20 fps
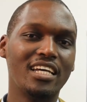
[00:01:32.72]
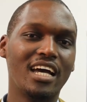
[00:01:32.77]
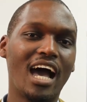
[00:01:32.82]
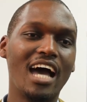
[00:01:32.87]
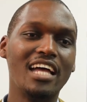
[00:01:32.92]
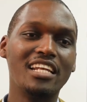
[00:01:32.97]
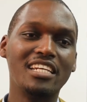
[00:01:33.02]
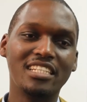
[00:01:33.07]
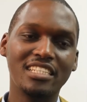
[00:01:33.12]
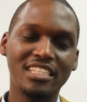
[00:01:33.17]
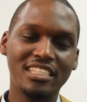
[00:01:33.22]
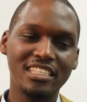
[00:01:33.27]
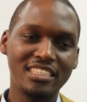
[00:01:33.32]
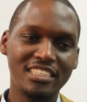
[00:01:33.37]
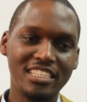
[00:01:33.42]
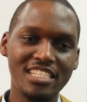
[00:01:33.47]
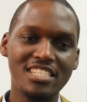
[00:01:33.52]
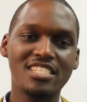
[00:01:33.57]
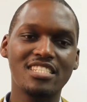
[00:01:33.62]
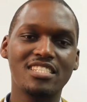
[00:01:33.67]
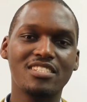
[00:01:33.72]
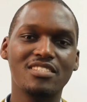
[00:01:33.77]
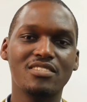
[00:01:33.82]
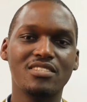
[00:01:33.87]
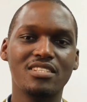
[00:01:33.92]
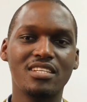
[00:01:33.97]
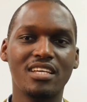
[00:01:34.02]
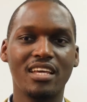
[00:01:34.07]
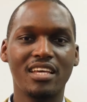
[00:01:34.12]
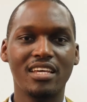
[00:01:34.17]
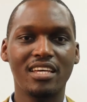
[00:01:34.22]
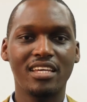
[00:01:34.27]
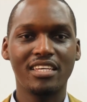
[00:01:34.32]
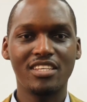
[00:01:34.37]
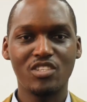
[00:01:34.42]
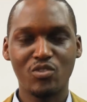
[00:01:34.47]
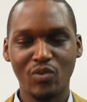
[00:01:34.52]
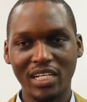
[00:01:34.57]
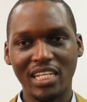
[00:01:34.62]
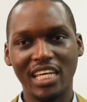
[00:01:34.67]
And this
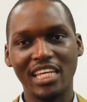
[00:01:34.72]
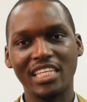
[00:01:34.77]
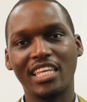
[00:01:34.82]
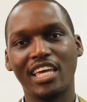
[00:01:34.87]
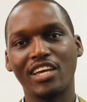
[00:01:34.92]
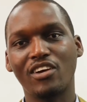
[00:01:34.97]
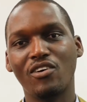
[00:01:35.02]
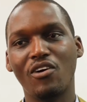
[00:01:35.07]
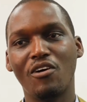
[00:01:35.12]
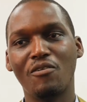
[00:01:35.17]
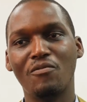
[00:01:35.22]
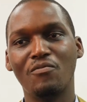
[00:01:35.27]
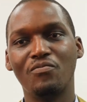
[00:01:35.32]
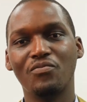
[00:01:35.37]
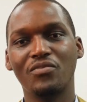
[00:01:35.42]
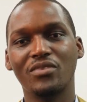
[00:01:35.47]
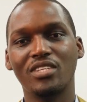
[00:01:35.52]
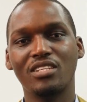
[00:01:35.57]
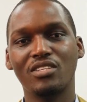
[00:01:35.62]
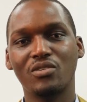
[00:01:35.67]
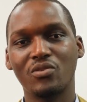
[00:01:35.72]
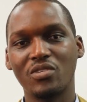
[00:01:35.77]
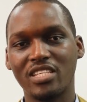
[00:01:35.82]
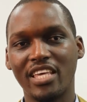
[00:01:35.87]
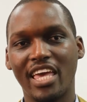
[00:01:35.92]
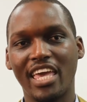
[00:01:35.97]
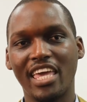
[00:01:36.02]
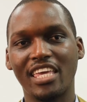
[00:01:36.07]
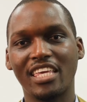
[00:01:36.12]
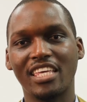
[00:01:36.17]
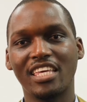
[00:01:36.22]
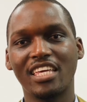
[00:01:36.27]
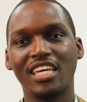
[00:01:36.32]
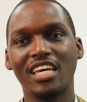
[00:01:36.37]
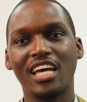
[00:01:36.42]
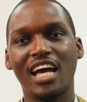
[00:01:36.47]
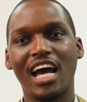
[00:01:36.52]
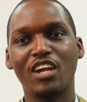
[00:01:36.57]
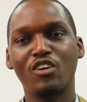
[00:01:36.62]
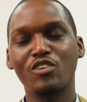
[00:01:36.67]
is what I take home, to say,
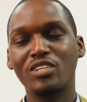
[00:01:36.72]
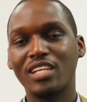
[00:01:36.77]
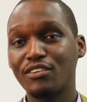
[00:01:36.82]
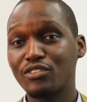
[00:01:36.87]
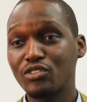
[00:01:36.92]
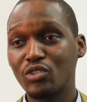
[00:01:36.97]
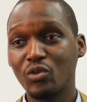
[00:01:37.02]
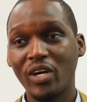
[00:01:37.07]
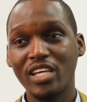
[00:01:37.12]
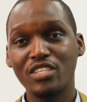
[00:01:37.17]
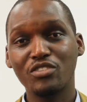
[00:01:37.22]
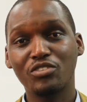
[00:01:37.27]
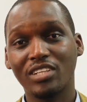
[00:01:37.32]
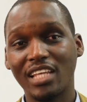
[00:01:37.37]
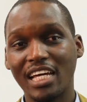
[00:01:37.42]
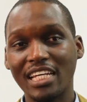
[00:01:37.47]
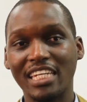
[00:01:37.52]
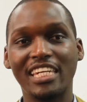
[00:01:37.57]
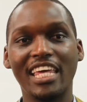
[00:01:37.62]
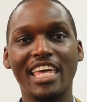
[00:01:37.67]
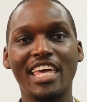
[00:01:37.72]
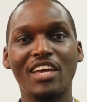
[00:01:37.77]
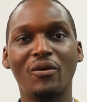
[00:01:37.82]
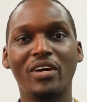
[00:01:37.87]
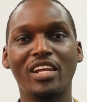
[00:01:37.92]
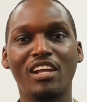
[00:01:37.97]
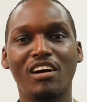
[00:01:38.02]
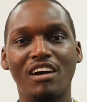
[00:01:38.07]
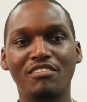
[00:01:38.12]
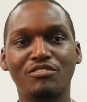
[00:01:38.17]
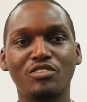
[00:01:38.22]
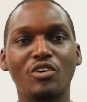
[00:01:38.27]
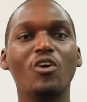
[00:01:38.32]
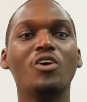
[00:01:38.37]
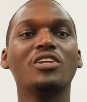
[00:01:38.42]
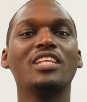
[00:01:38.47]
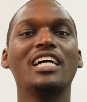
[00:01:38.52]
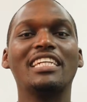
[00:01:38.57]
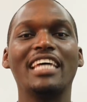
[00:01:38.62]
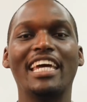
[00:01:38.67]
I don't have to wait for that day when I have
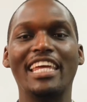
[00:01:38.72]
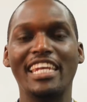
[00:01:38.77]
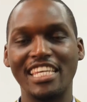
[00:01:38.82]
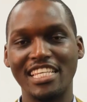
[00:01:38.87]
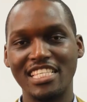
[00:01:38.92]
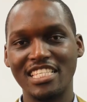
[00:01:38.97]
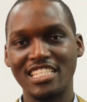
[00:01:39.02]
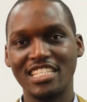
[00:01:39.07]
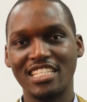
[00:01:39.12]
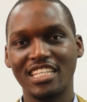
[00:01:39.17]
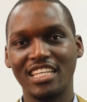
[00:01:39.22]
all that I need.